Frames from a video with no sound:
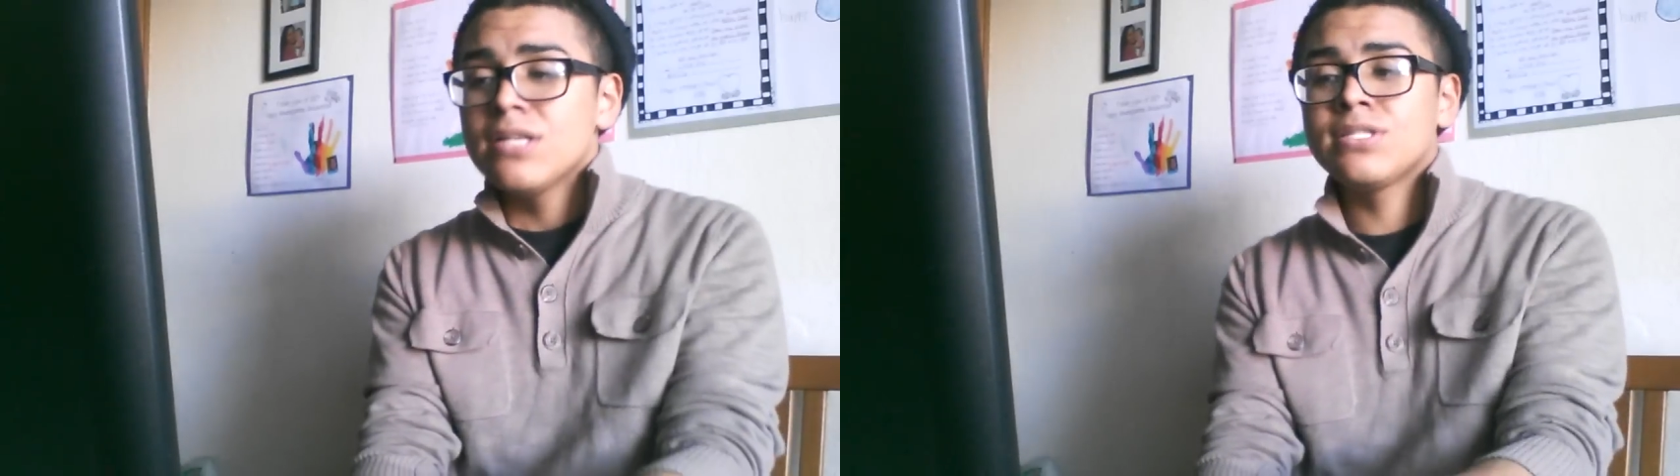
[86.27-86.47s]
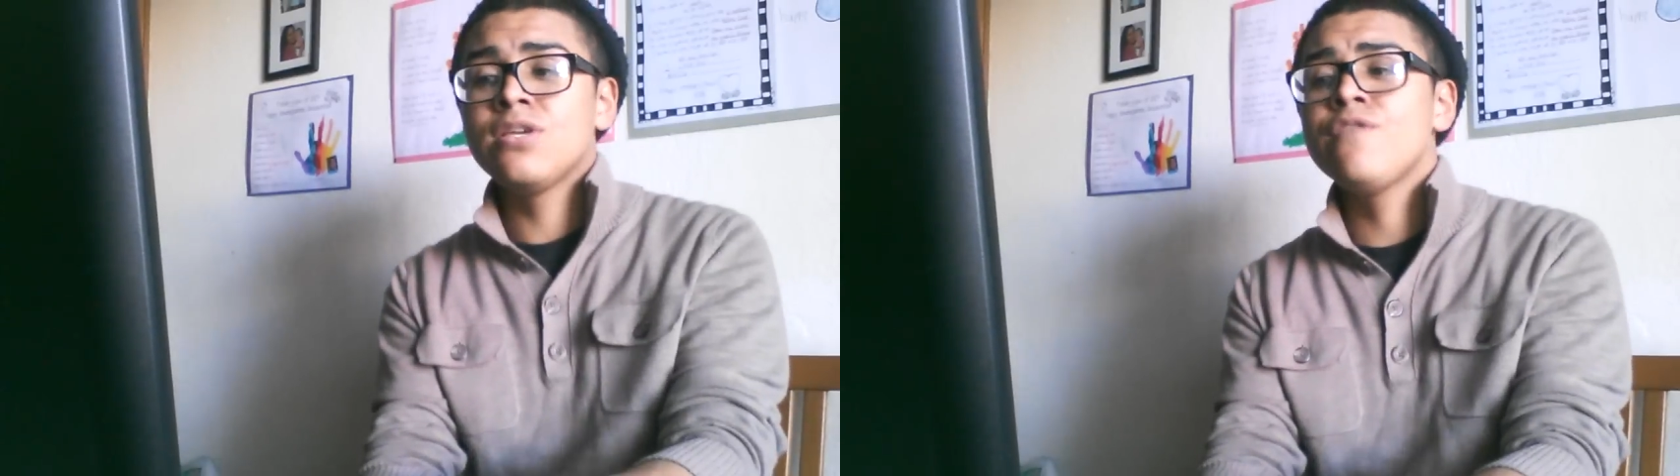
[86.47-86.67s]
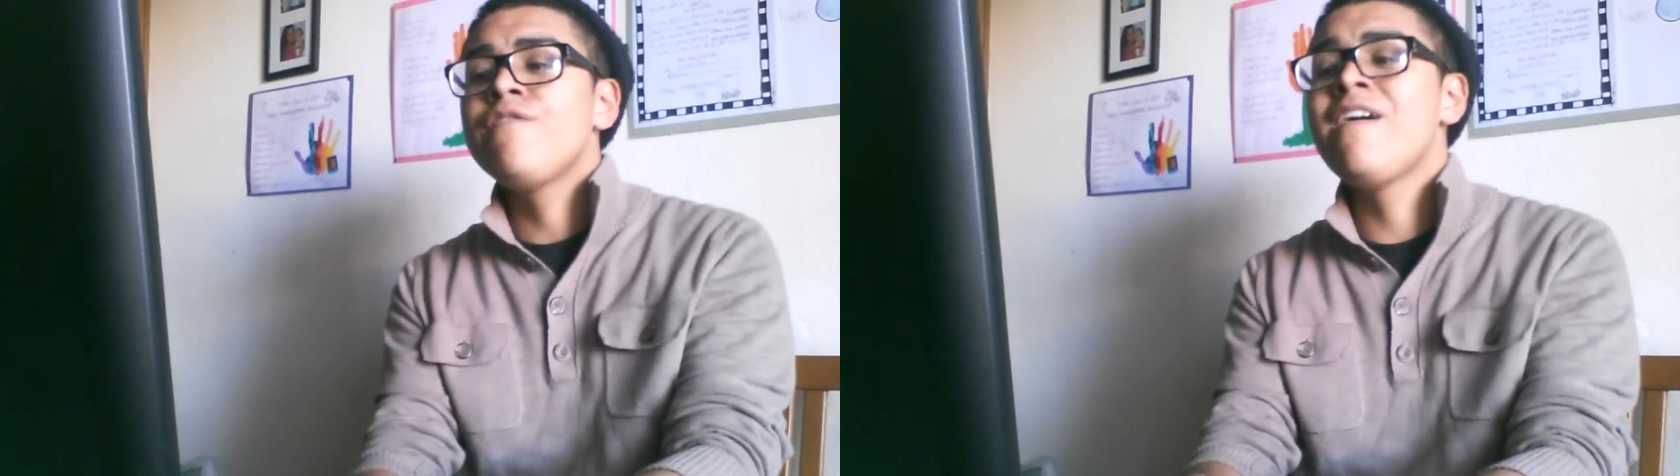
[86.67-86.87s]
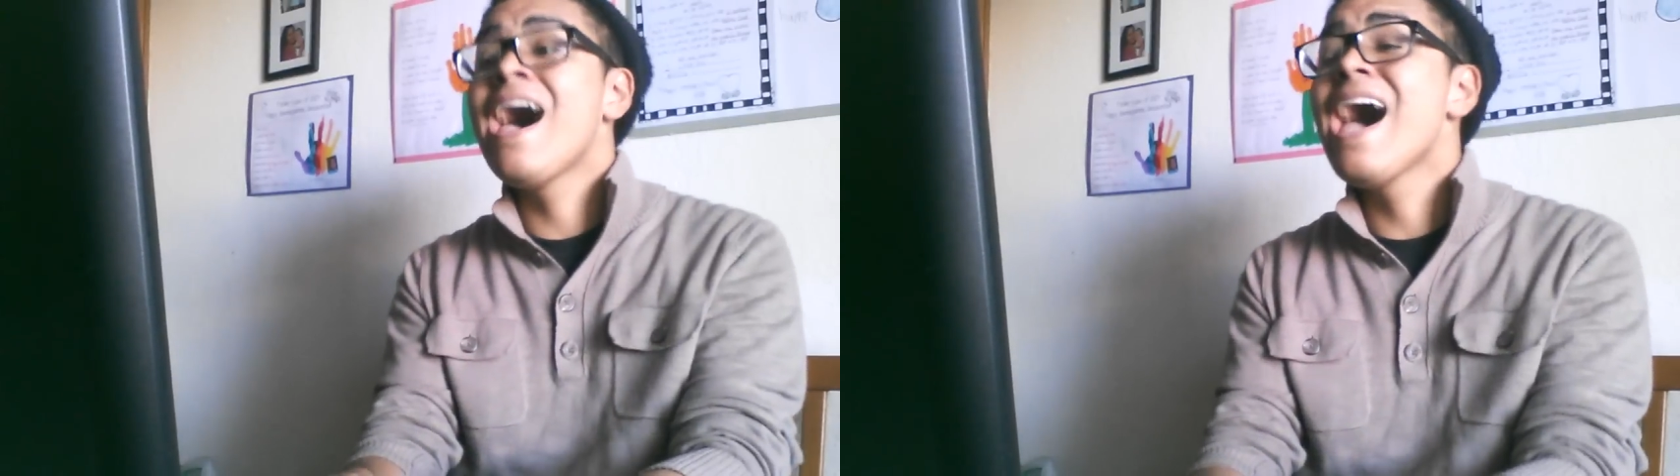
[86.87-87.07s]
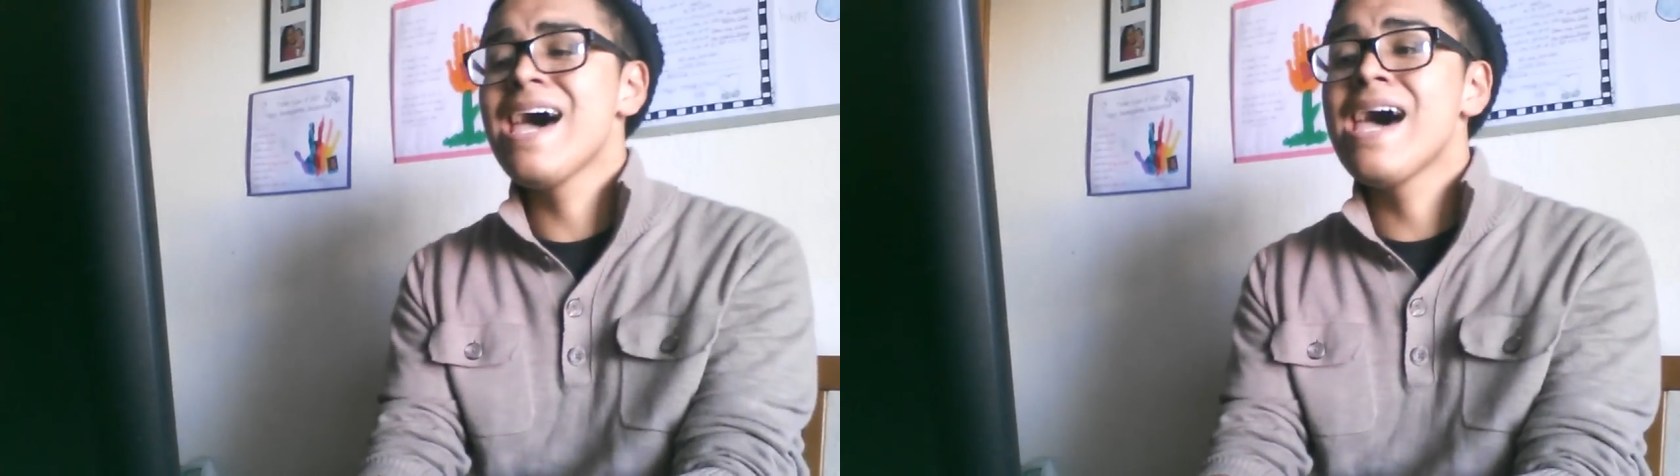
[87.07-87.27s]

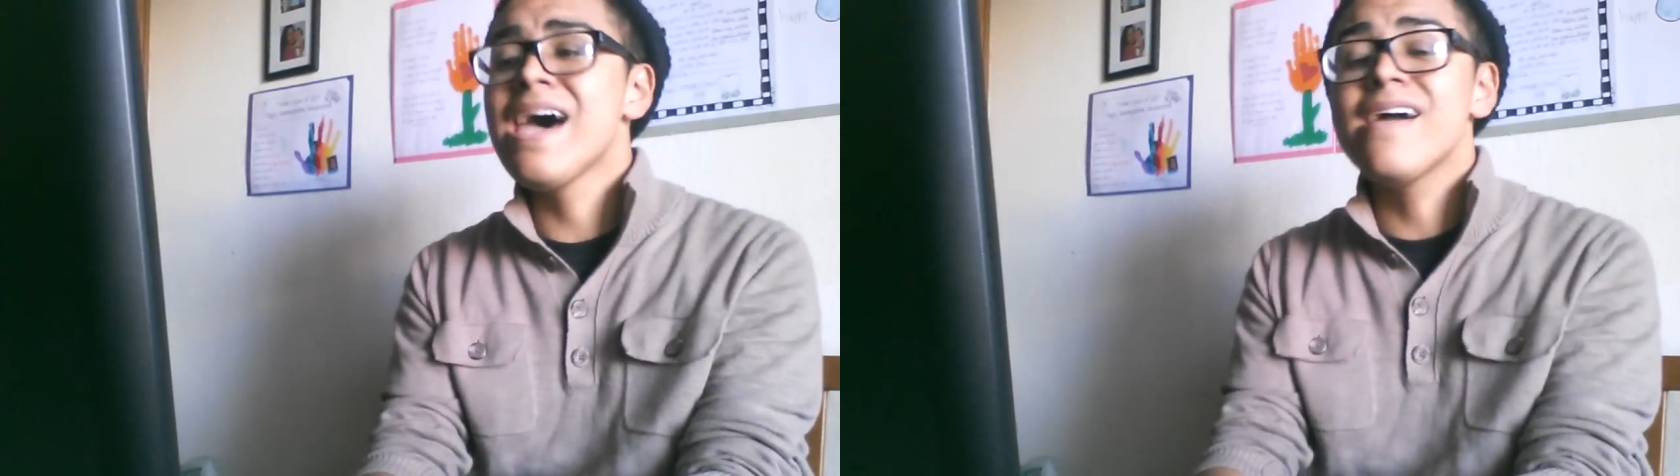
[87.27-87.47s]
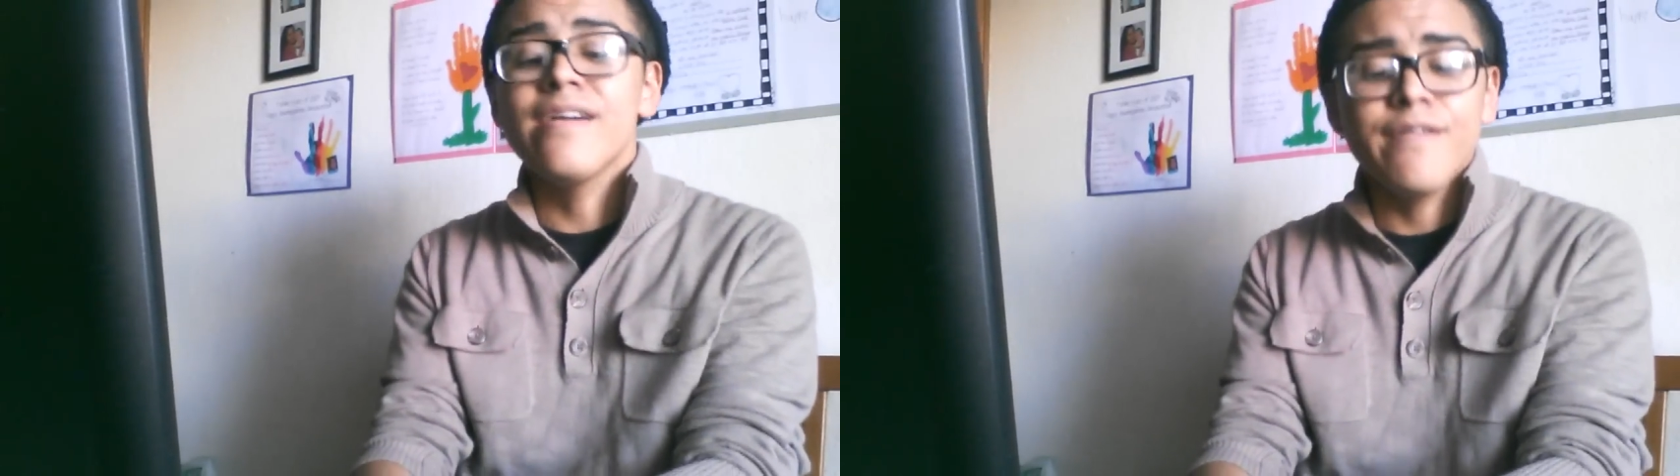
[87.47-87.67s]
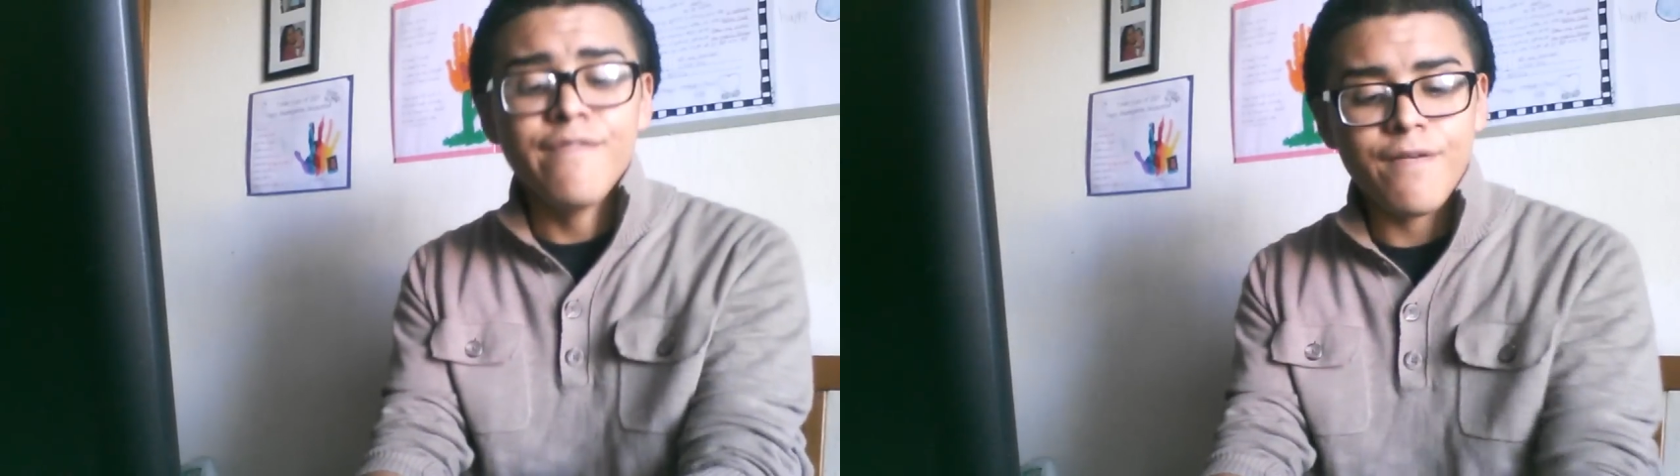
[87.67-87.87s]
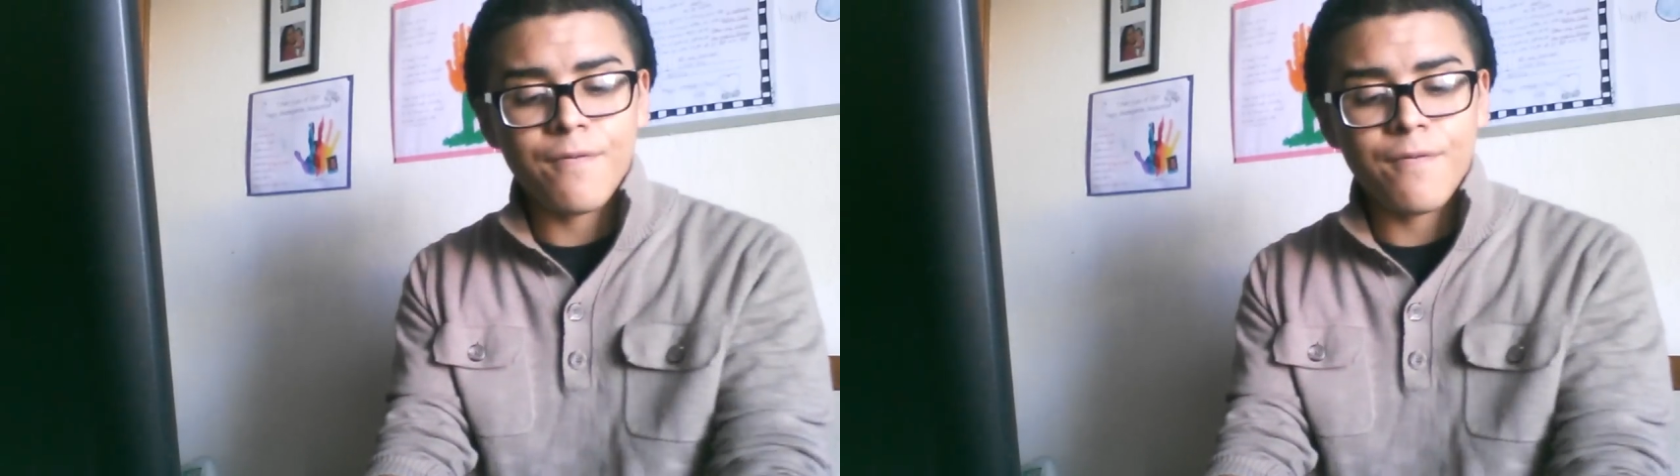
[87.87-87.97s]
survive.